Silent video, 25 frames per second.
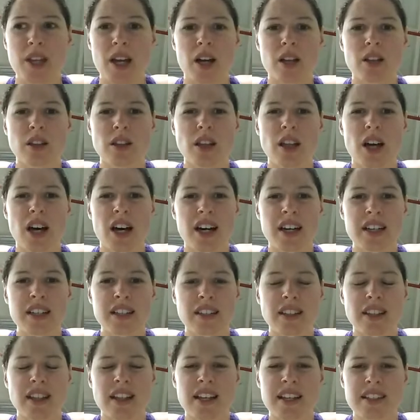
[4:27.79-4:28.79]
a
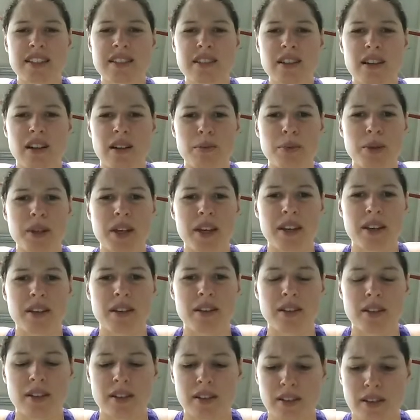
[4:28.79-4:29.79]
lot less
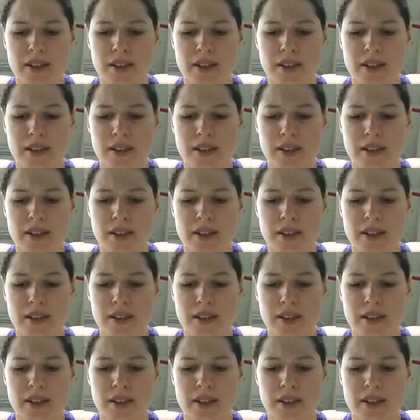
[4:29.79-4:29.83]
complicated.